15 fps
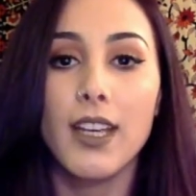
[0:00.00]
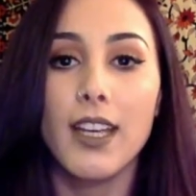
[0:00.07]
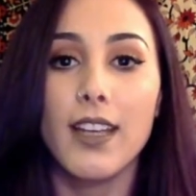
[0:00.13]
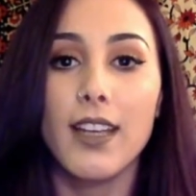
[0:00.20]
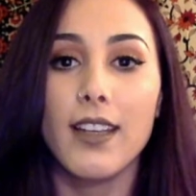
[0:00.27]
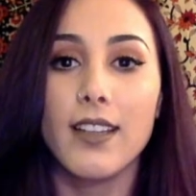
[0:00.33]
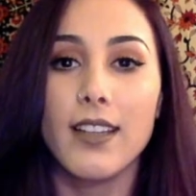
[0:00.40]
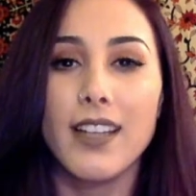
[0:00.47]

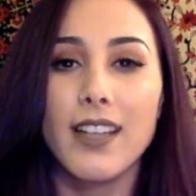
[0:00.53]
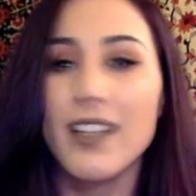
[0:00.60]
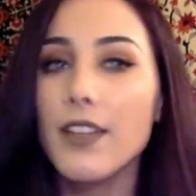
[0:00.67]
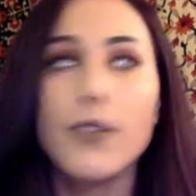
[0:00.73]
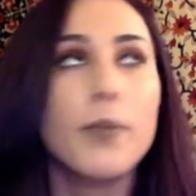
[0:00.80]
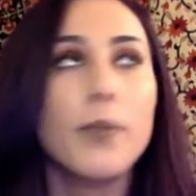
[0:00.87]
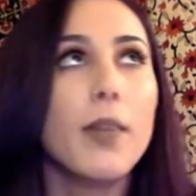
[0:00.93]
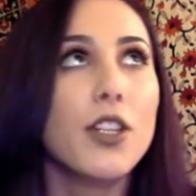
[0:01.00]
And I didn't
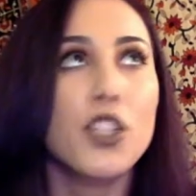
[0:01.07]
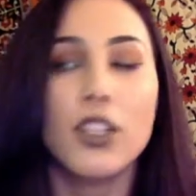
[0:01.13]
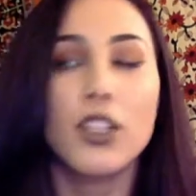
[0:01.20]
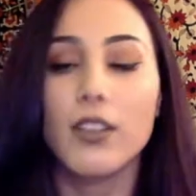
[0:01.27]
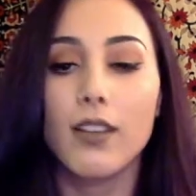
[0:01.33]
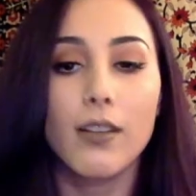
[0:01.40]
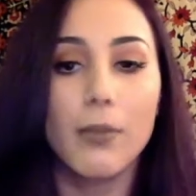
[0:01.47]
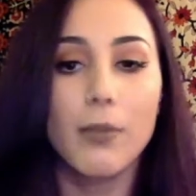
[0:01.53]
even mention
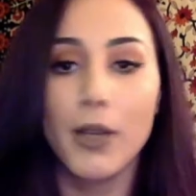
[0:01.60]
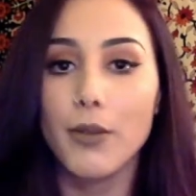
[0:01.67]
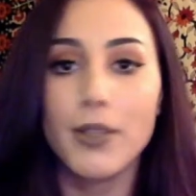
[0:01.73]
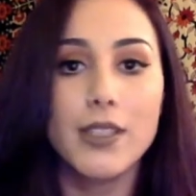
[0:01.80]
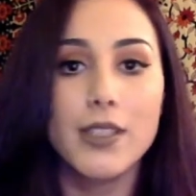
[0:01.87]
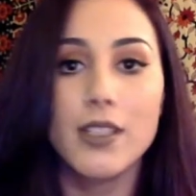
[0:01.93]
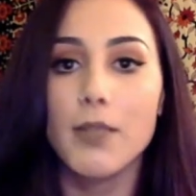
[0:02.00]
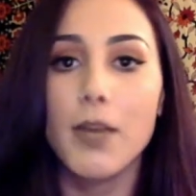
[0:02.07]
like my
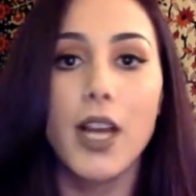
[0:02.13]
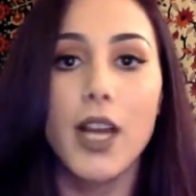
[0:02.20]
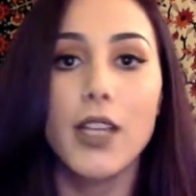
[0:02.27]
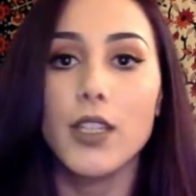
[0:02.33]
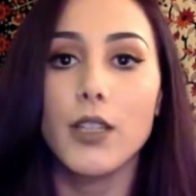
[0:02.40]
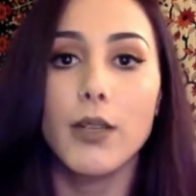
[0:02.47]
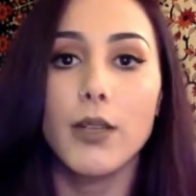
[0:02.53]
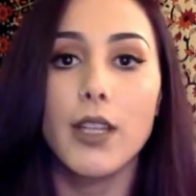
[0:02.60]
reasoning behind
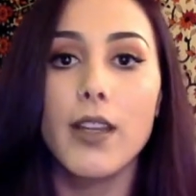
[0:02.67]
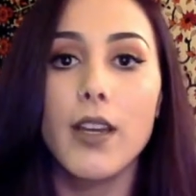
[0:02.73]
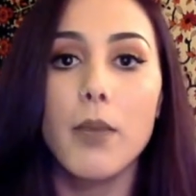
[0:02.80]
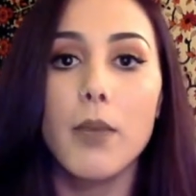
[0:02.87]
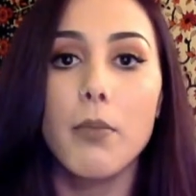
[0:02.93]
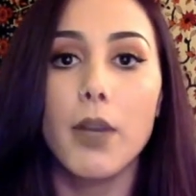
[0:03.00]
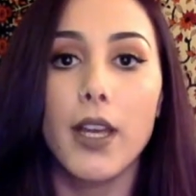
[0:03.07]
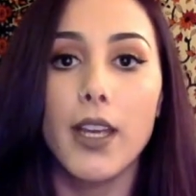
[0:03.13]
doing that,
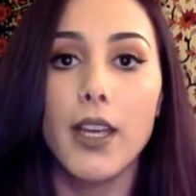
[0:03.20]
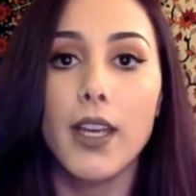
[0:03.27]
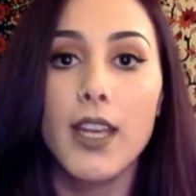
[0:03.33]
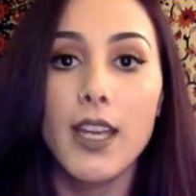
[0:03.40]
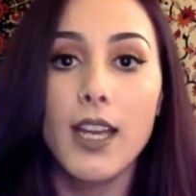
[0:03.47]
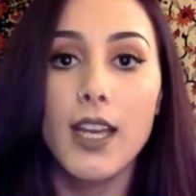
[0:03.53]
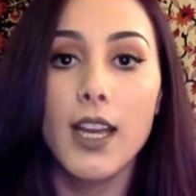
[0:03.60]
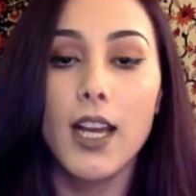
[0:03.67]
but
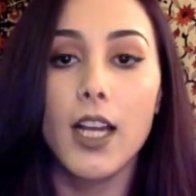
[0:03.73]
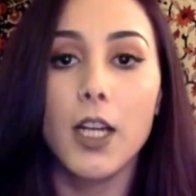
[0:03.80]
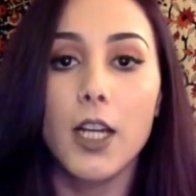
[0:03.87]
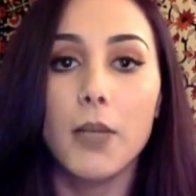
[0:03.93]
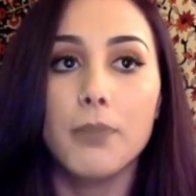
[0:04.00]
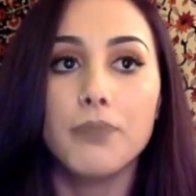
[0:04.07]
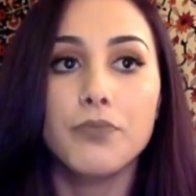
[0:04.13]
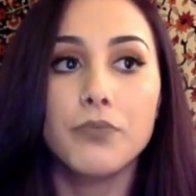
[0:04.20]

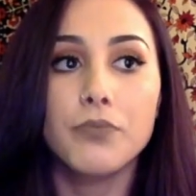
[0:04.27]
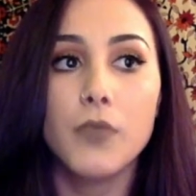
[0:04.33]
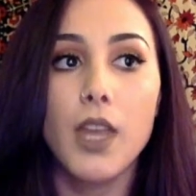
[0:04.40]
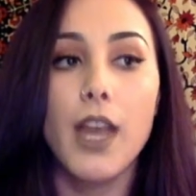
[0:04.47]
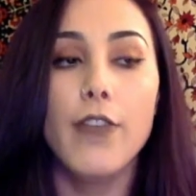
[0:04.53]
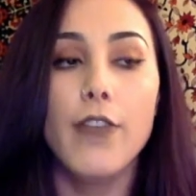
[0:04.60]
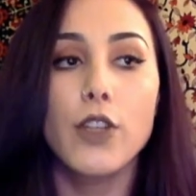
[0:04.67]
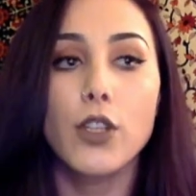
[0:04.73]
um,
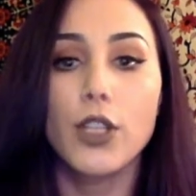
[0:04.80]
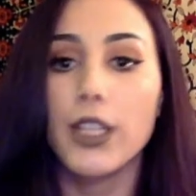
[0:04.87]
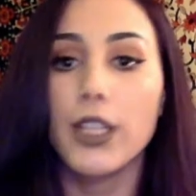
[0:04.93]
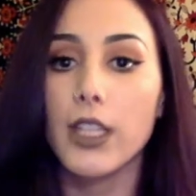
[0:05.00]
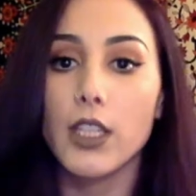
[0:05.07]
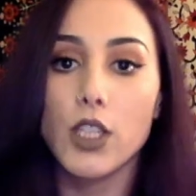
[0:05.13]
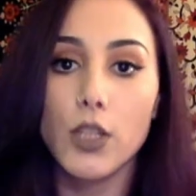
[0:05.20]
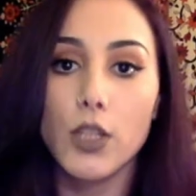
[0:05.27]
after looking
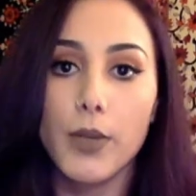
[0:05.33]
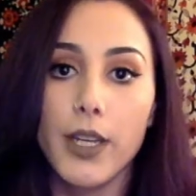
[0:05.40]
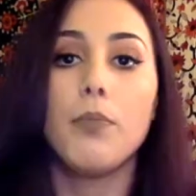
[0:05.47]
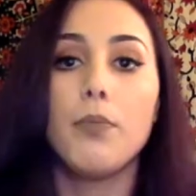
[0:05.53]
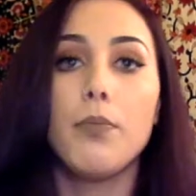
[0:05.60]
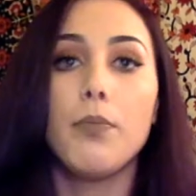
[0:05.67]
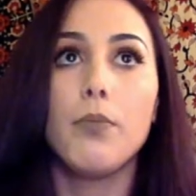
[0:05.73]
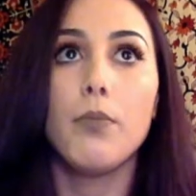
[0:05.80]
into it,
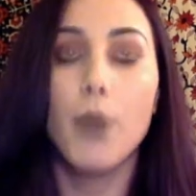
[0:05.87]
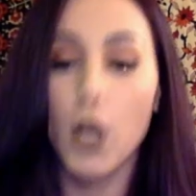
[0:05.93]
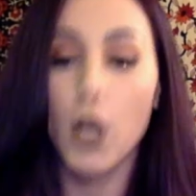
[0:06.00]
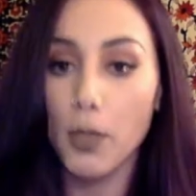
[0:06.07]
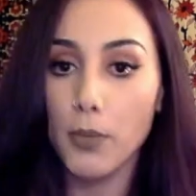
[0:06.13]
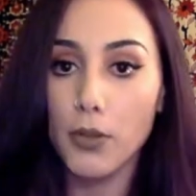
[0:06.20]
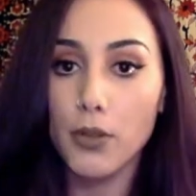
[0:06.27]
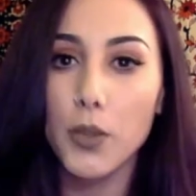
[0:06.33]

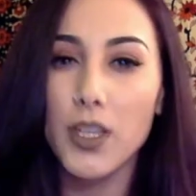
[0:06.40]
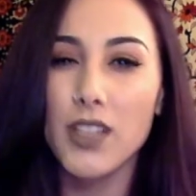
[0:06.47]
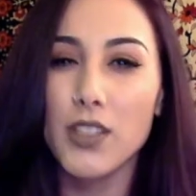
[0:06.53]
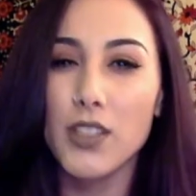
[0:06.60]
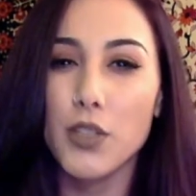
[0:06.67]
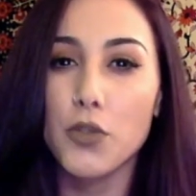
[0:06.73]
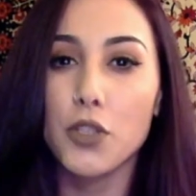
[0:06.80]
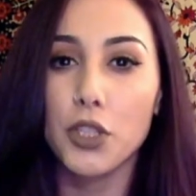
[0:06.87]
purple is
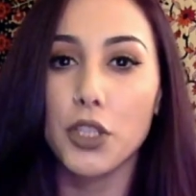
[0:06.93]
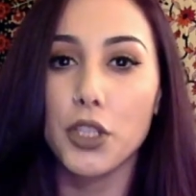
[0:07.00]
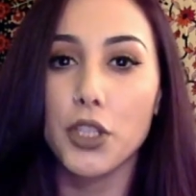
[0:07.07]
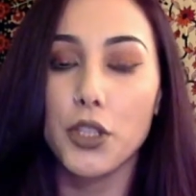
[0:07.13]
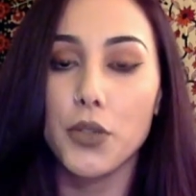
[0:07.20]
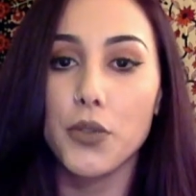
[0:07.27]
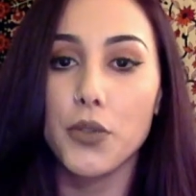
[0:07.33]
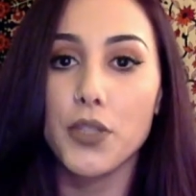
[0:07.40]
usually
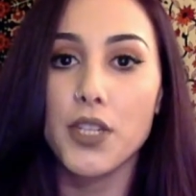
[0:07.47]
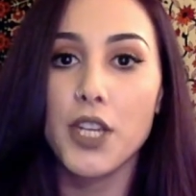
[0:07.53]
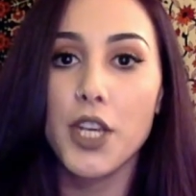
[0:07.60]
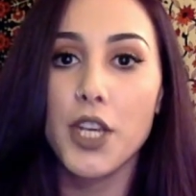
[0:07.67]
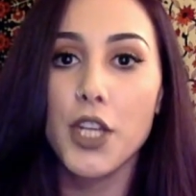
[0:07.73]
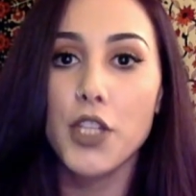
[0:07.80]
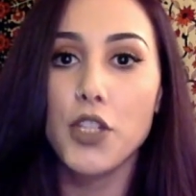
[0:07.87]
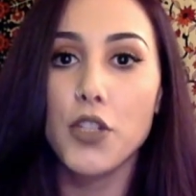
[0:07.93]
used
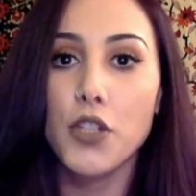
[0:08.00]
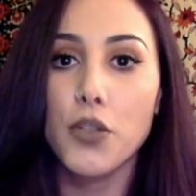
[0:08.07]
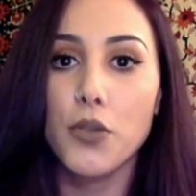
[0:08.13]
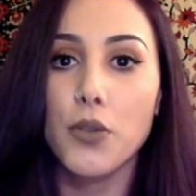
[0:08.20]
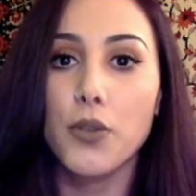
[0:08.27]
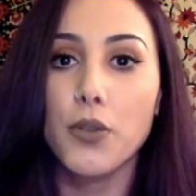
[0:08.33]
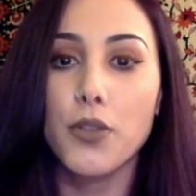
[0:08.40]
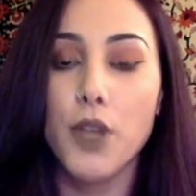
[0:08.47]
to
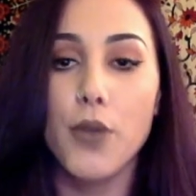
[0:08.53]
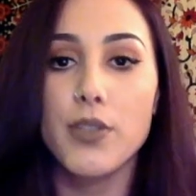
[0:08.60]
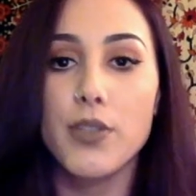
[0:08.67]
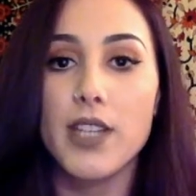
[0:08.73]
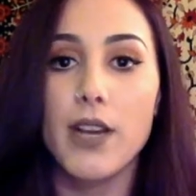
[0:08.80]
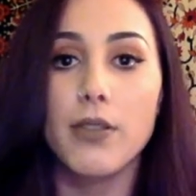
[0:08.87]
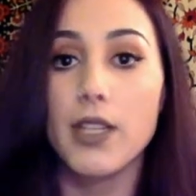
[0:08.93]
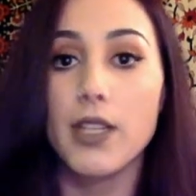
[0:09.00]
tone
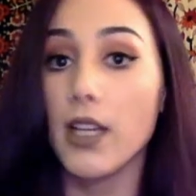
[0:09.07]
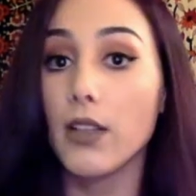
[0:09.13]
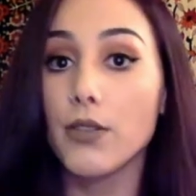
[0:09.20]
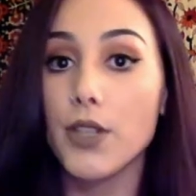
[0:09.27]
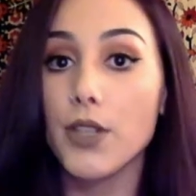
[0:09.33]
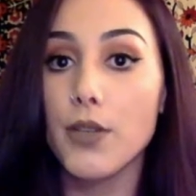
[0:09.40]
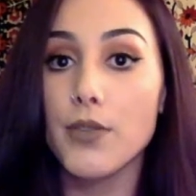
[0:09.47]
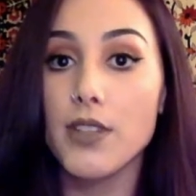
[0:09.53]
down yellow
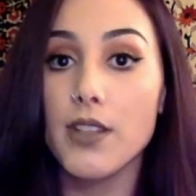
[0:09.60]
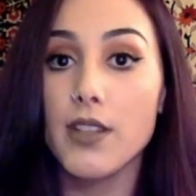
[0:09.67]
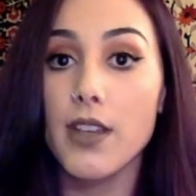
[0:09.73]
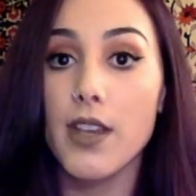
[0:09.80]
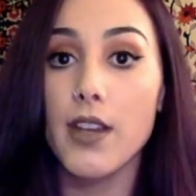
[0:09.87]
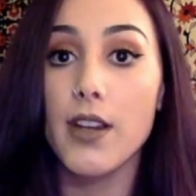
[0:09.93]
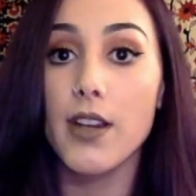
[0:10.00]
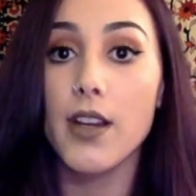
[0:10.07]
tones in the
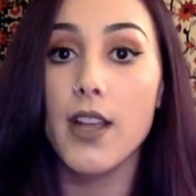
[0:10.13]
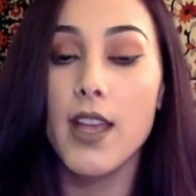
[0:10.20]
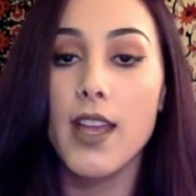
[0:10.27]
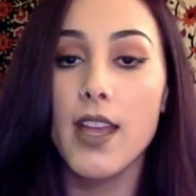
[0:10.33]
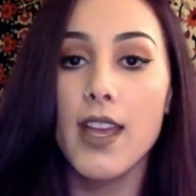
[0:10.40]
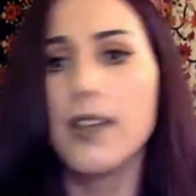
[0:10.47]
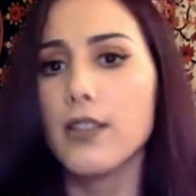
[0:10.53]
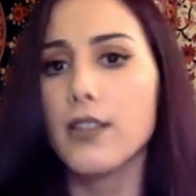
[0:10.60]
hair.
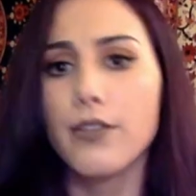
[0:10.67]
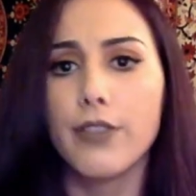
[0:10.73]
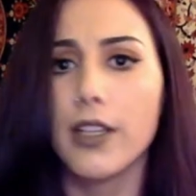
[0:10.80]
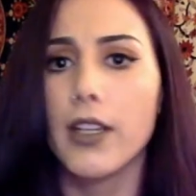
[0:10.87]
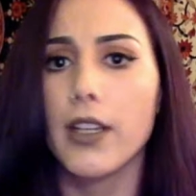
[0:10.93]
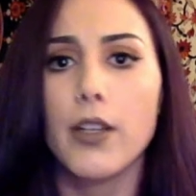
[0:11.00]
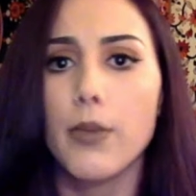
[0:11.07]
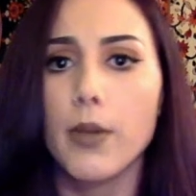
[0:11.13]
As if
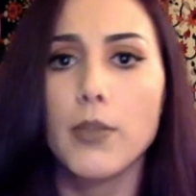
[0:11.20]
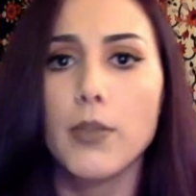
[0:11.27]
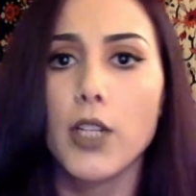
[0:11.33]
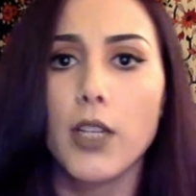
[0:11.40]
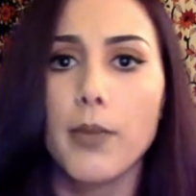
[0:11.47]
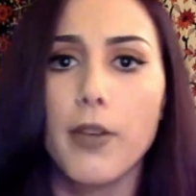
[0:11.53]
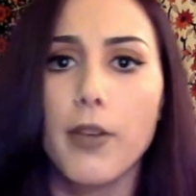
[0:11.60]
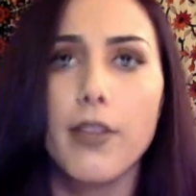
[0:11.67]
like I know what I'm
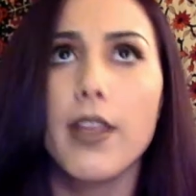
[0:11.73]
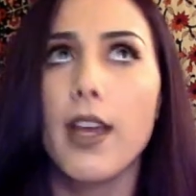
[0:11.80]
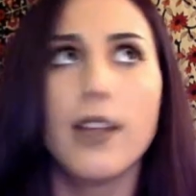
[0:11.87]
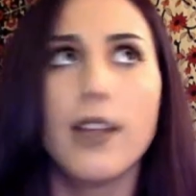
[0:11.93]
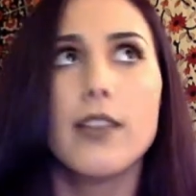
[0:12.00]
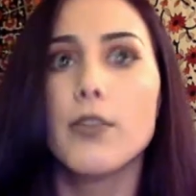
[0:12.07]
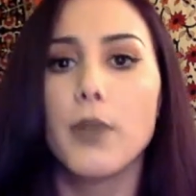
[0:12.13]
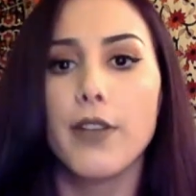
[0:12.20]
talking about. They,
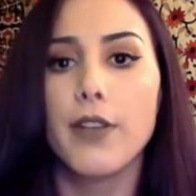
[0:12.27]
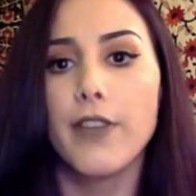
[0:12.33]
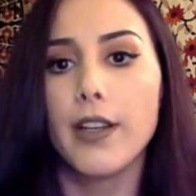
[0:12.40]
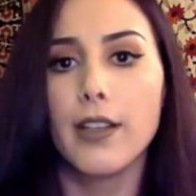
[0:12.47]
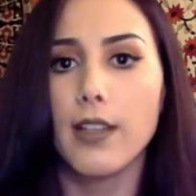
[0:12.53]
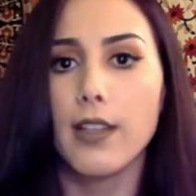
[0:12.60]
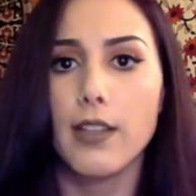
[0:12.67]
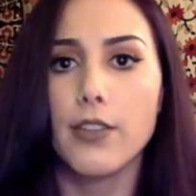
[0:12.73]
this is what I found
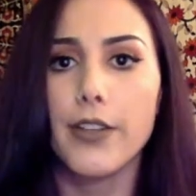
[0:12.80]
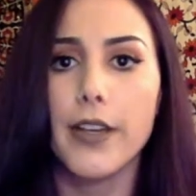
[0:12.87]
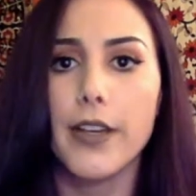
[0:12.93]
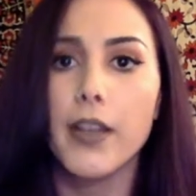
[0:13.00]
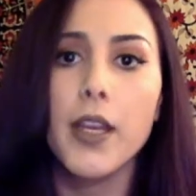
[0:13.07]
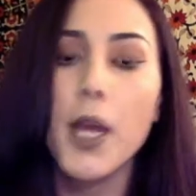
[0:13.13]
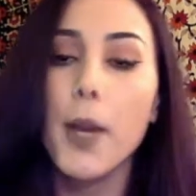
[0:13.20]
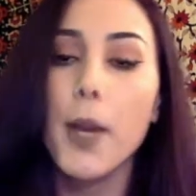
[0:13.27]
in the internet,
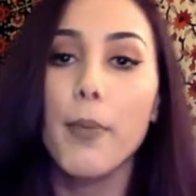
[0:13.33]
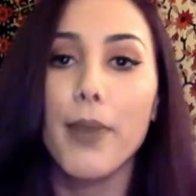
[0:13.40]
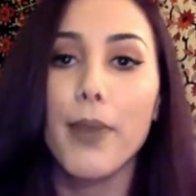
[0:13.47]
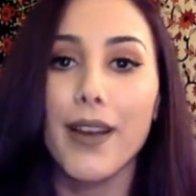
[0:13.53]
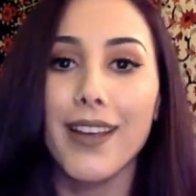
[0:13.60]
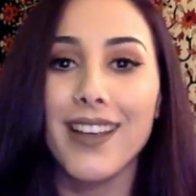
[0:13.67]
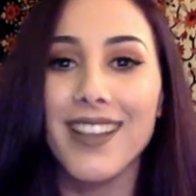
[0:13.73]
but